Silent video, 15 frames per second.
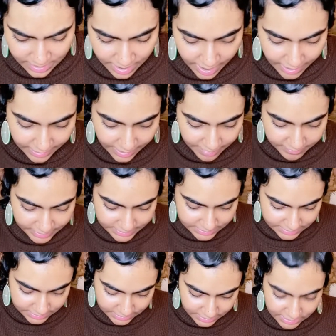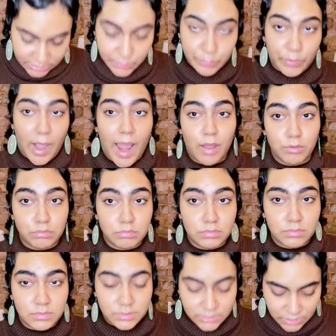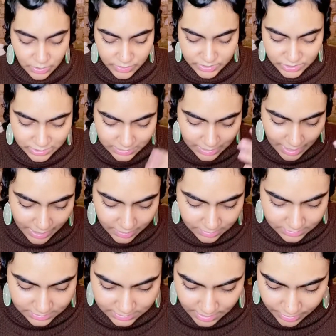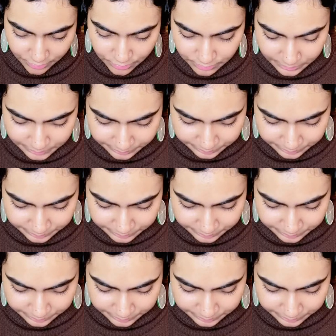I love it. It's brown, so it's just like subtle.